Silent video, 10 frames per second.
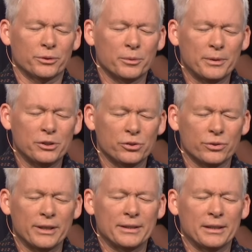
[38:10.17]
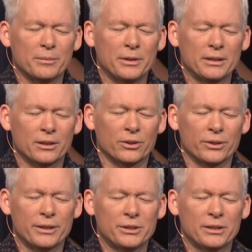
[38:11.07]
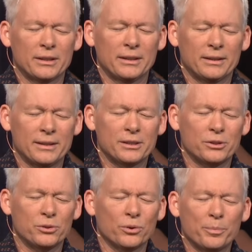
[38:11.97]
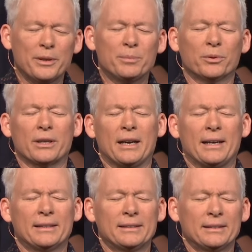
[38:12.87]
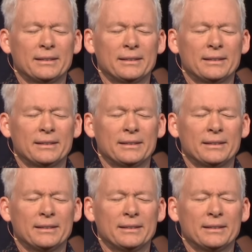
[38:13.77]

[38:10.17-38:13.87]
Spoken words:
Lord, to be strengthened, to be encouraged. This is your people, God.